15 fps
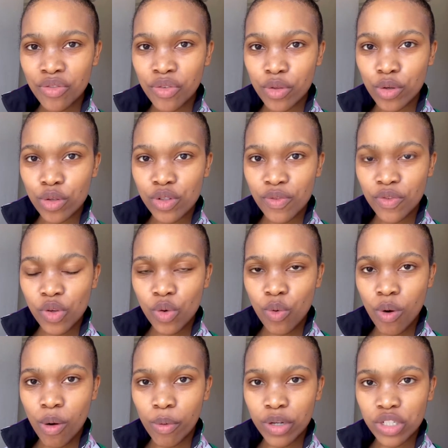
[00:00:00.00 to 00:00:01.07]
For those of you who
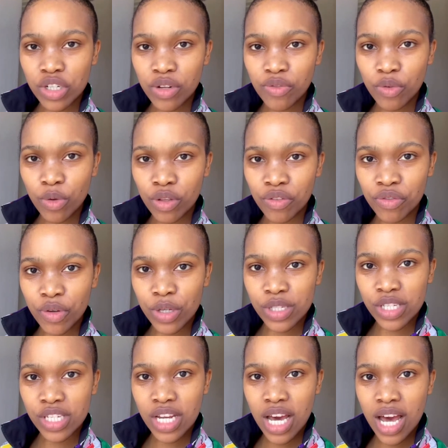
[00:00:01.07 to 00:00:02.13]
are watching for the
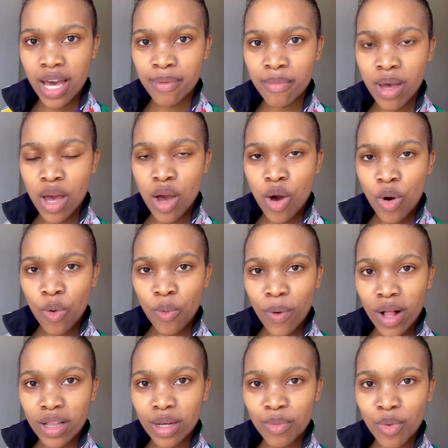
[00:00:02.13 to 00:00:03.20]
first time,
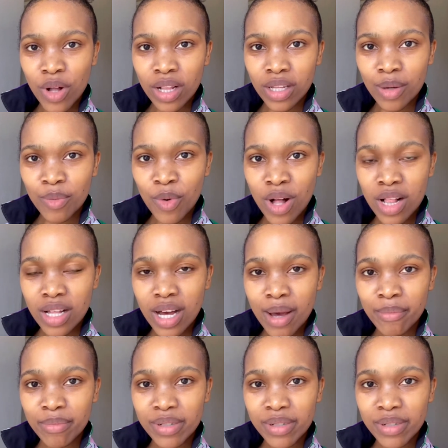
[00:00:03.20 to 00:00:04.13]
welcome, welcome, welcome.